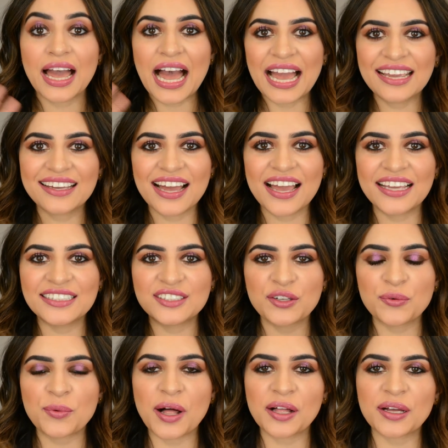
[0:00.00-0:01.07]
Hi guys,
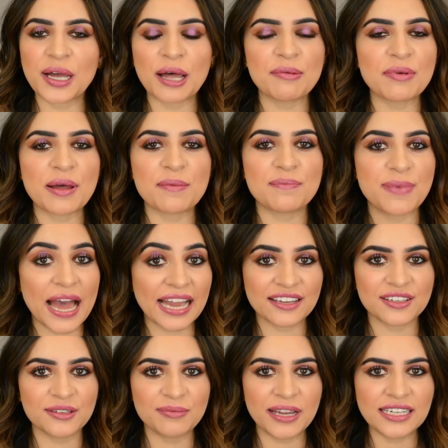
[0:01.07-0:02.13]
welcome
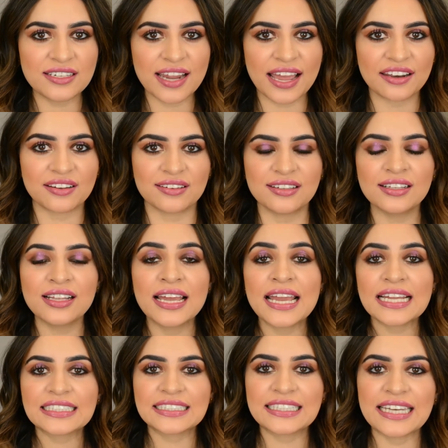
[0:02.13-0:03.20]
back to my channel.
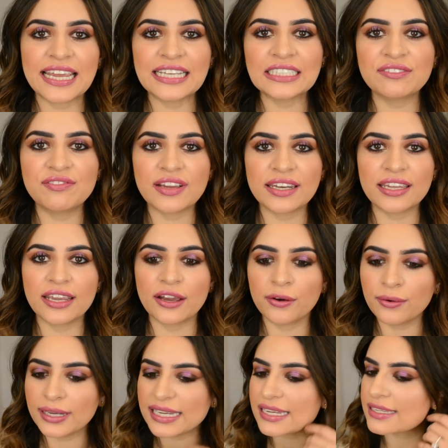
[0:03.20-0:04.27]
Today's
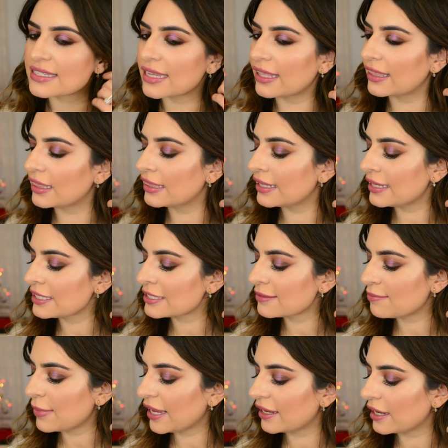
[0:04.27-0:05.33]
video is this
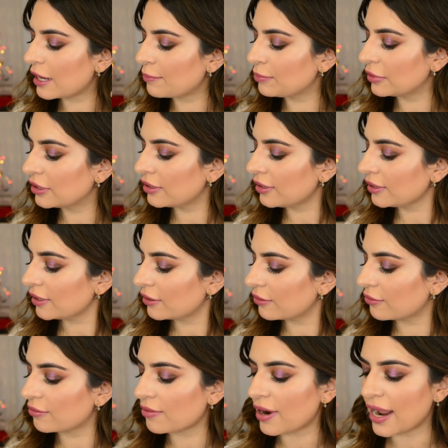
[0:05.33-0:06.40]
makeup look
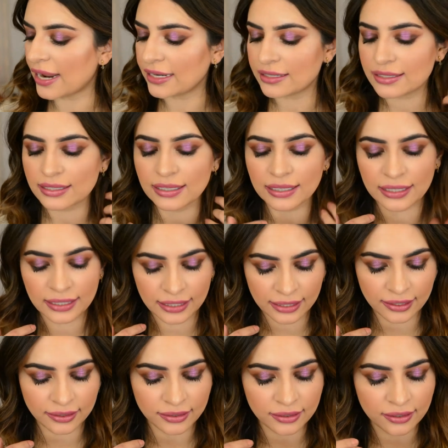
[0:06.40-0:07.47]
right
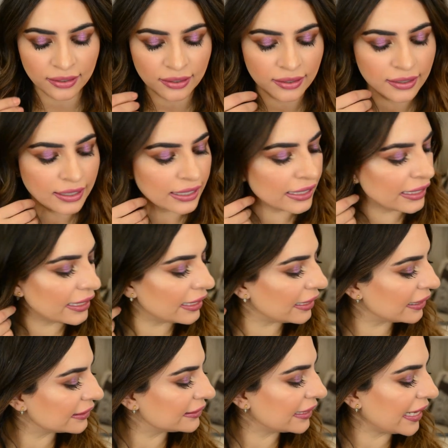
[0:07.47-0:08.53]
here. It
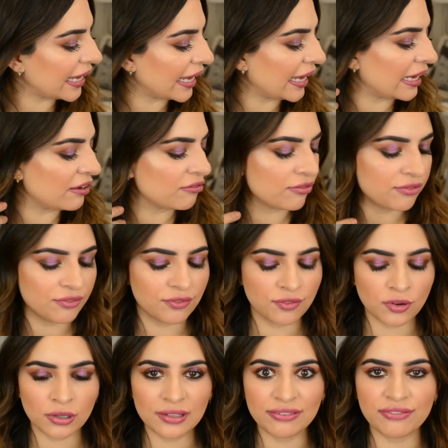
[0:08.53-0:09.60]
is a
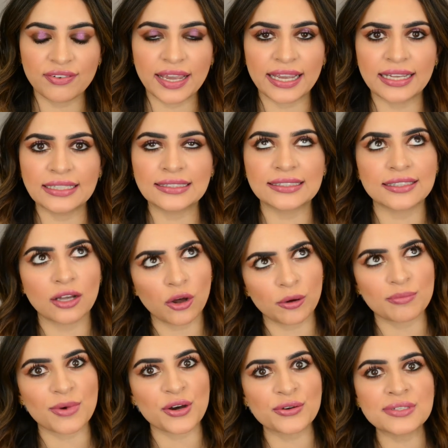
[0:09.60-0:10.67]
full face
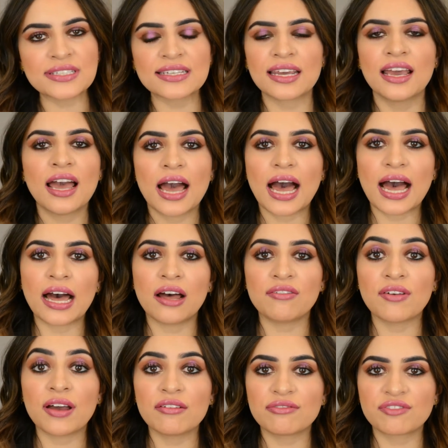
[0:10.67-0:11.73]
almost
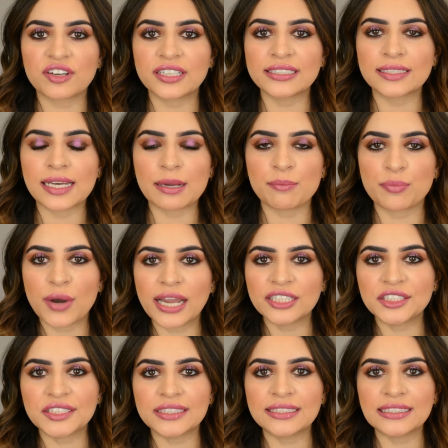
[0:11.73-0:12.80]
of first
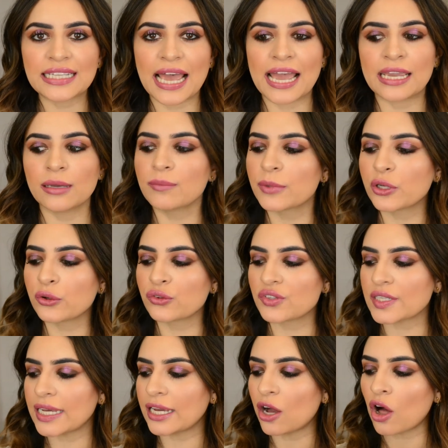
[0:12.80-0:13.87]
impressions. I am
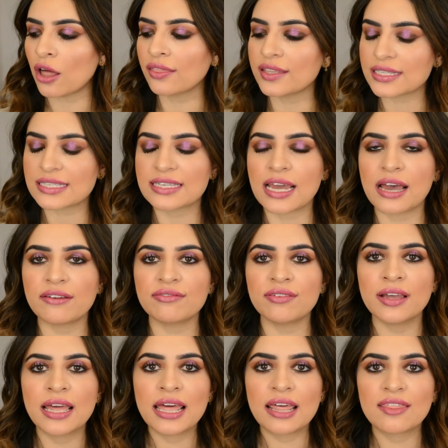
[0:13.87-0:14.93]
using all the stuff
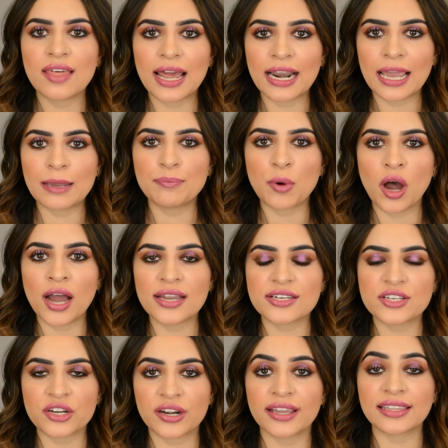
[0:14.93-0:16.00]
that I bought
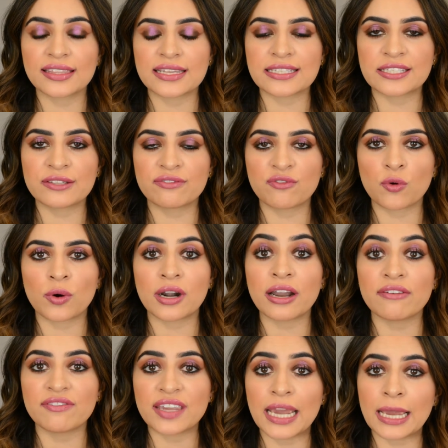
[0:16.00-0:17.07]
during the
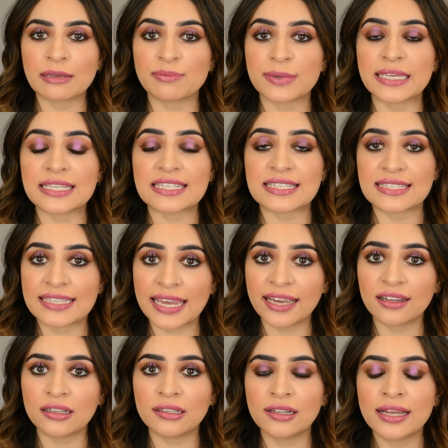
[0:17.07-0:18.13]
Sephora VIB
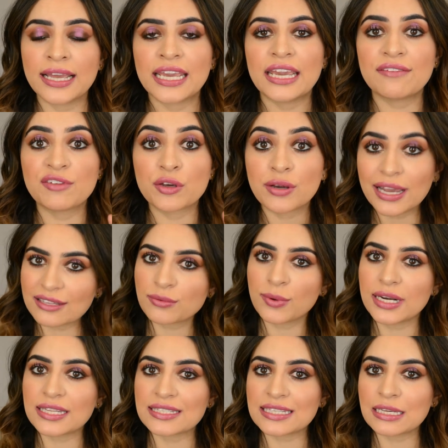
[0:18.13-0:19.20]
sale. If you guys
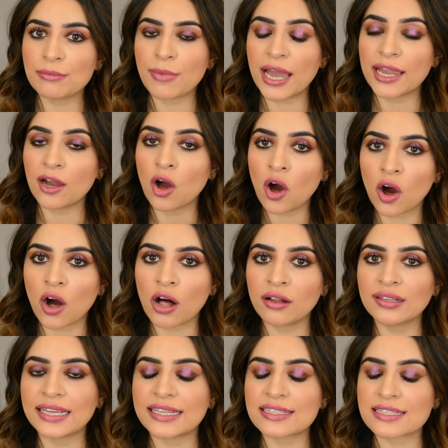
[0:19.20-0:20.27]
want to see my
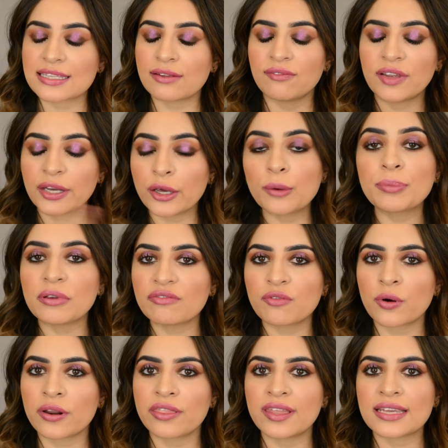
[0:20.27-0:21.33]
haul, it's the video
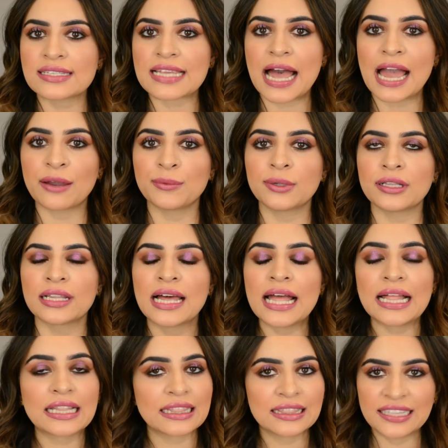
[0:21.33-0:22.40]
before this. I will
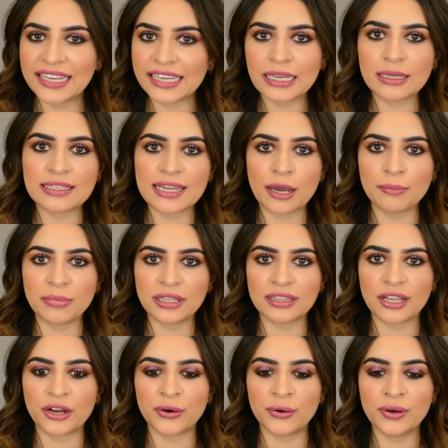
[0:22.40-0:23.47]
link it down
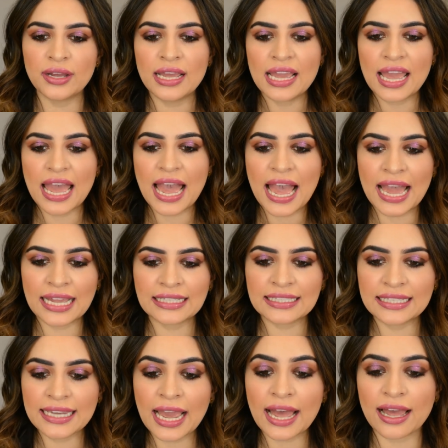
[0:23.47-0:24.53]
below. And
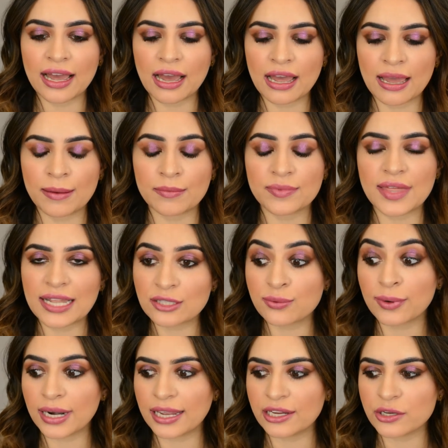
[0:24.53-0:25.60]
yeah, that's
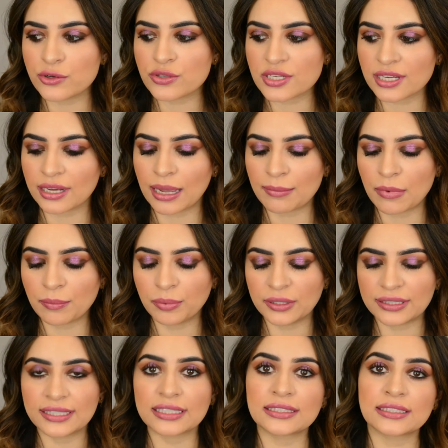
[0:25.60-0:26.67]
what I used to come up
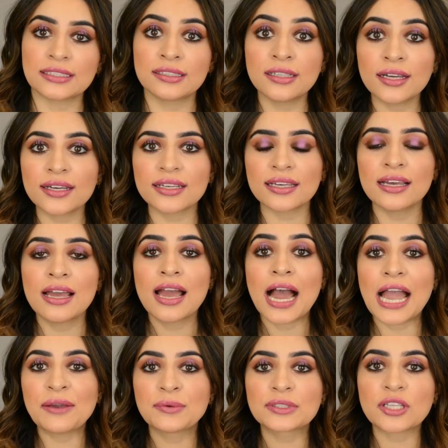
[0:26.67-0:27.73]
with this look.
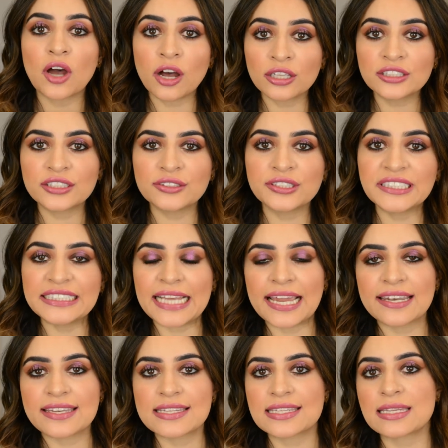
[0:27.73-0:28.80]
I was also
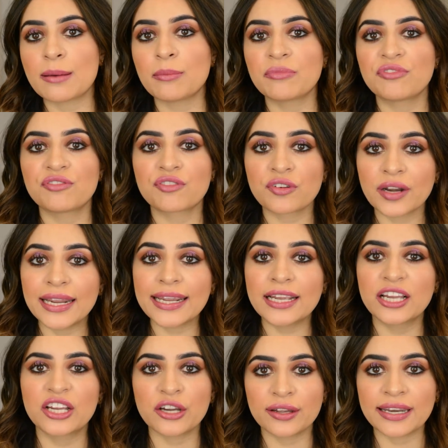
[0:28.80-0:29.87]
sent some
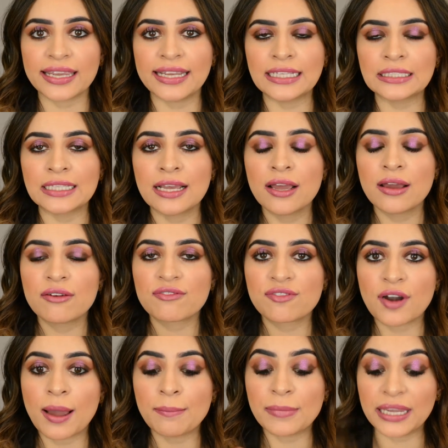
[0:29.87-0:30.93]
free goodies
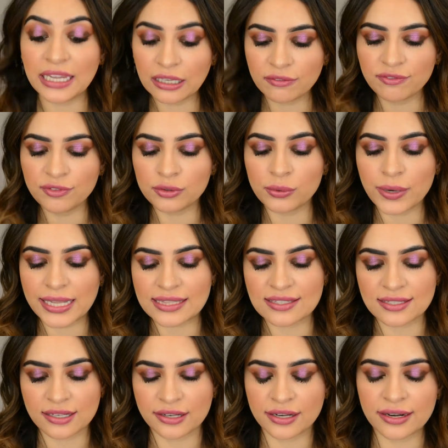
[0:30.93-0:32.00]
from
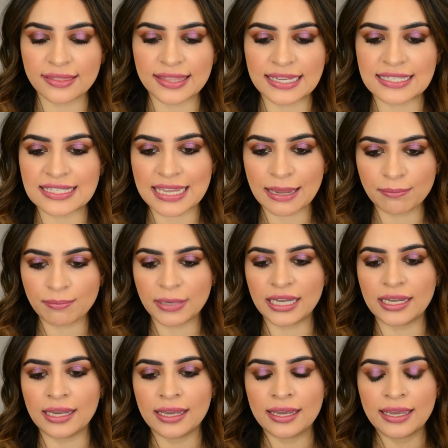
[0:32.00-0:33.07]
Influencer. They sent
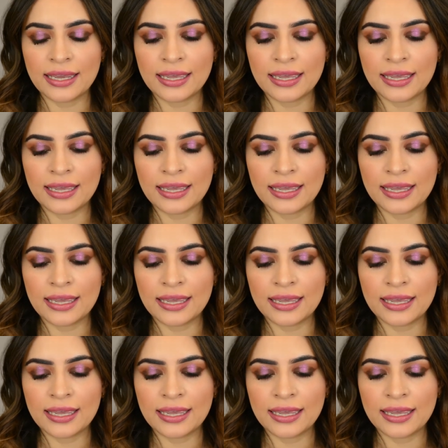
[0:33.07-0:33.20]
me